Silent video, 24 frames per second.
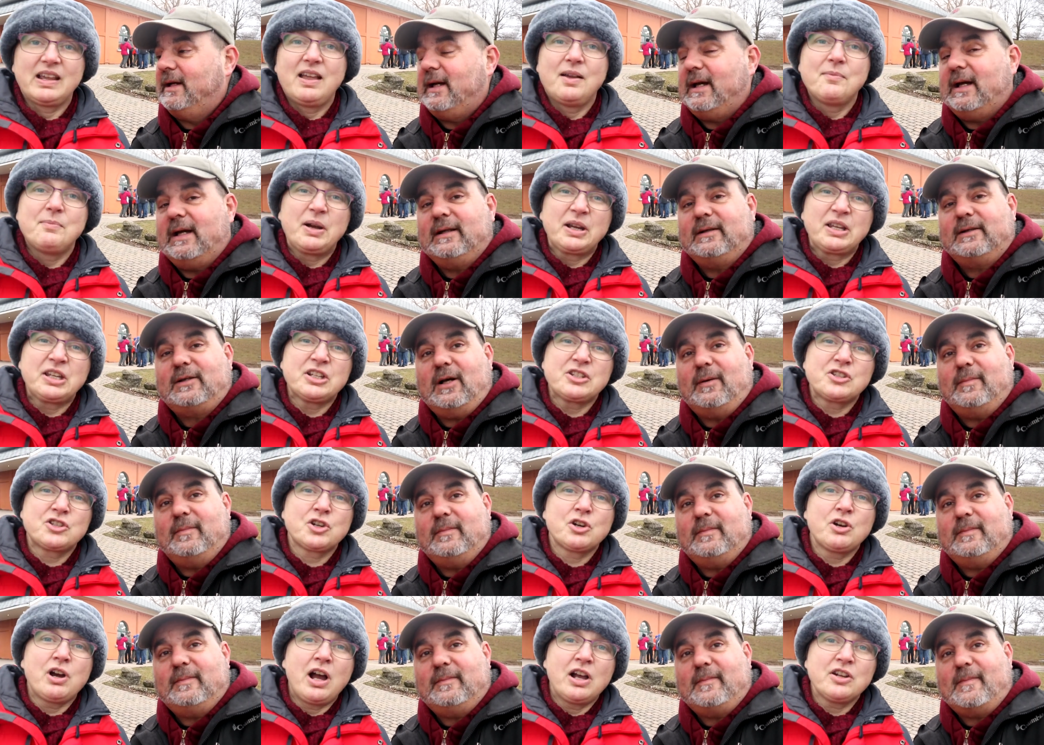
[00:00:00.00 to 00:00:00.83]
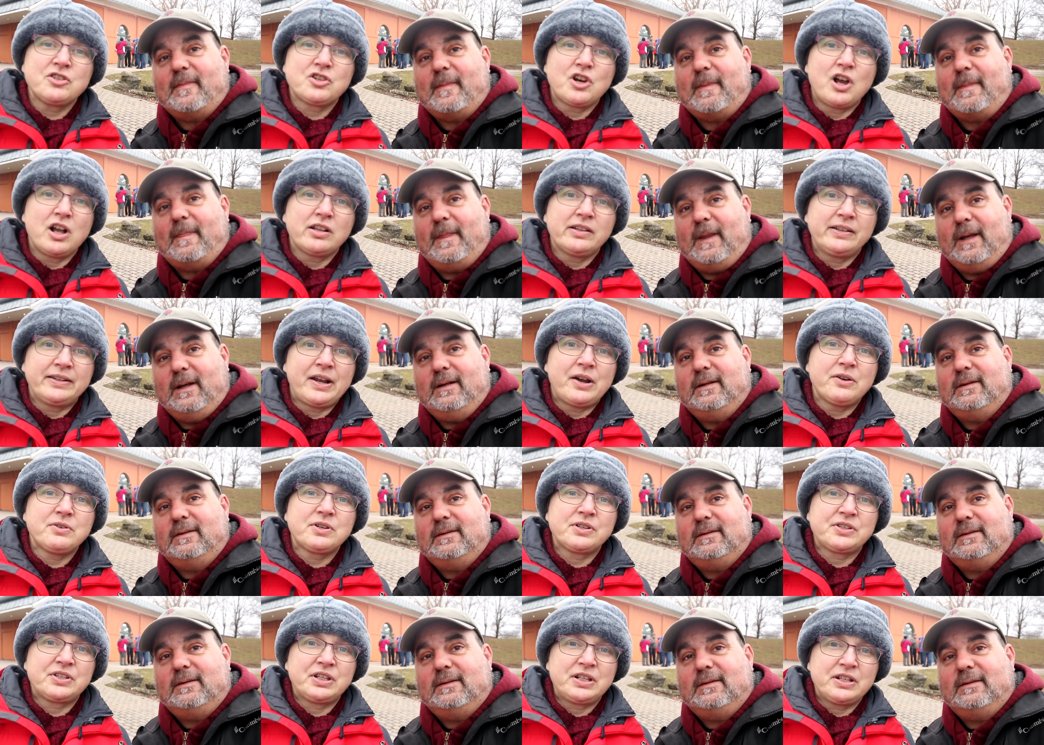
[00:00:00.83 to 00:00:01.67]
Speaker 1: But get your hot chocolate out
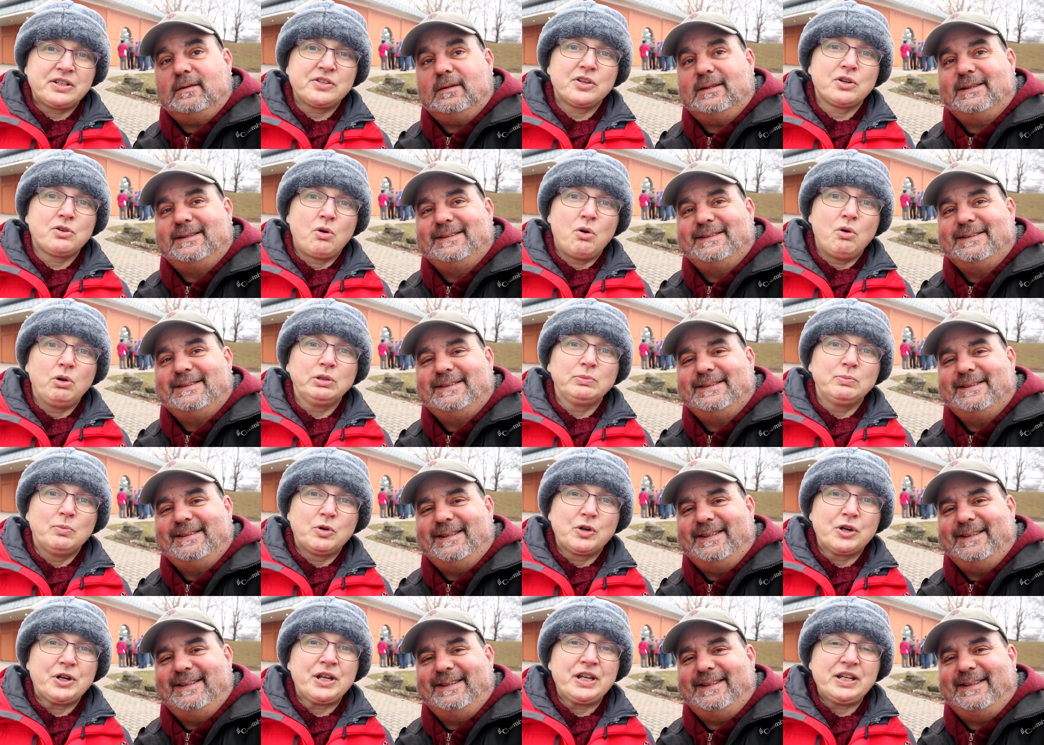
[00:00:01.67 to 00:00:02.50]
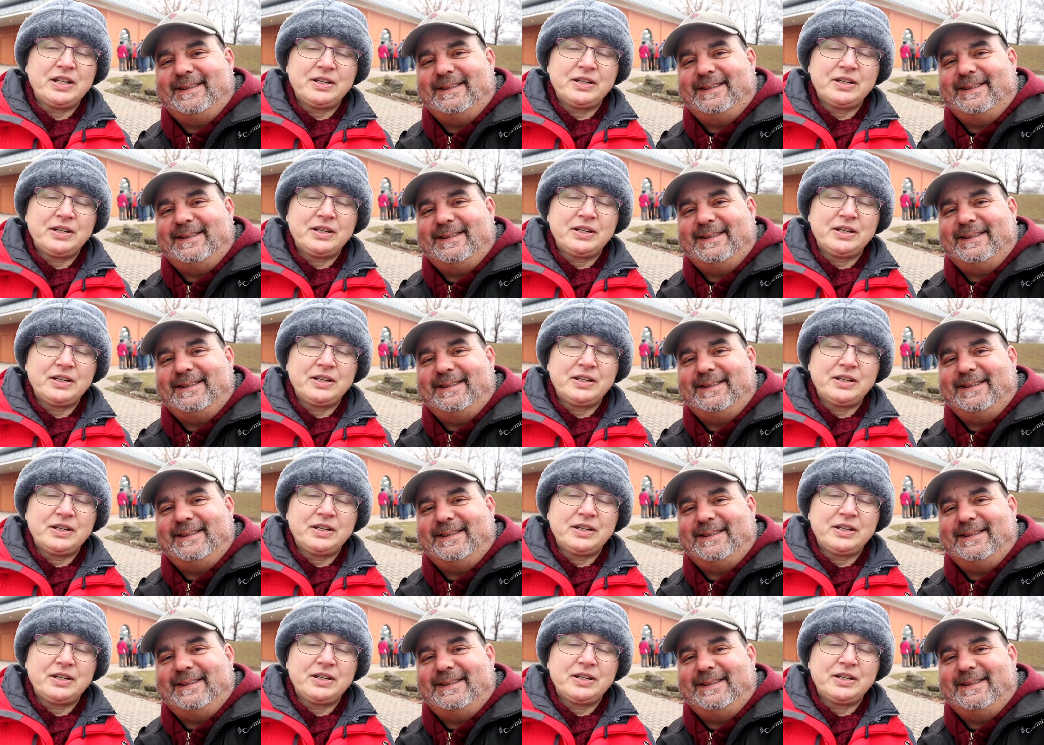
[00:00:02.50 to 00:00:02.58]
because it is a cold morning.